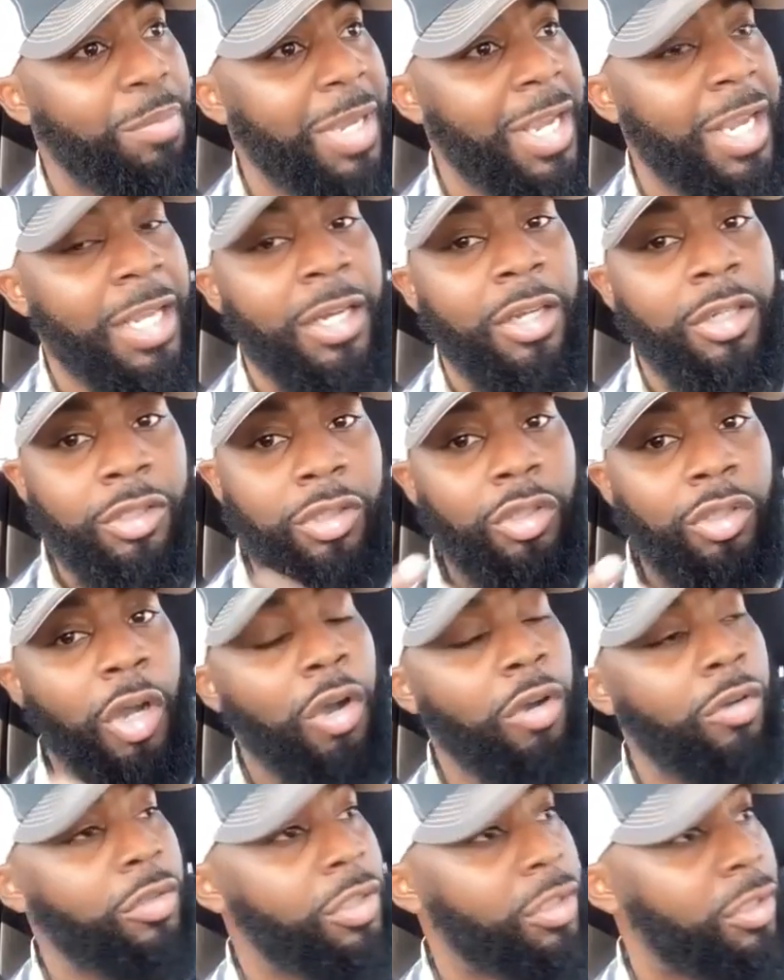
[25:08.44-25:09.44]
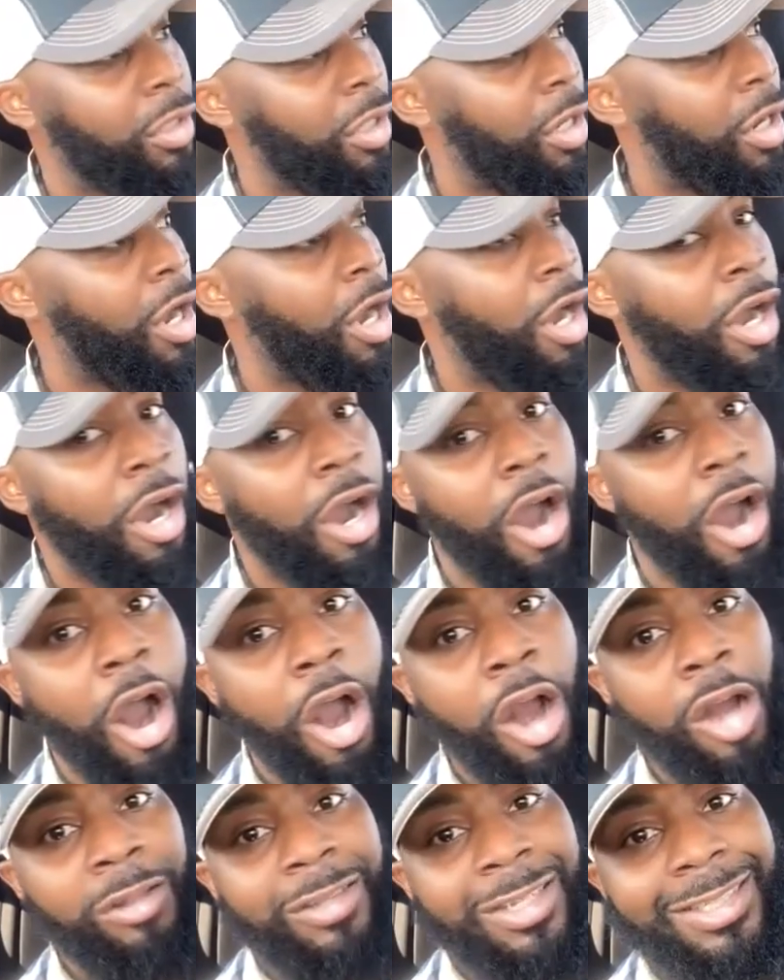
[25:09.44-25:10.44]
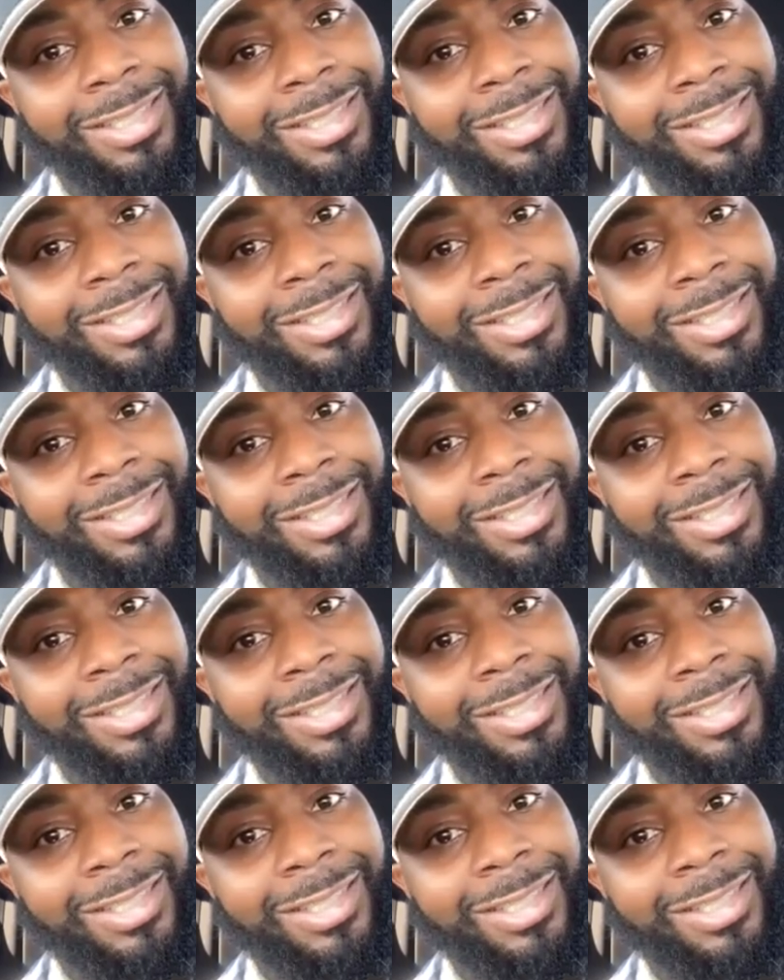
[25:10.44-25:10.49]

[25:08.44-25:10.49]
of being adults, our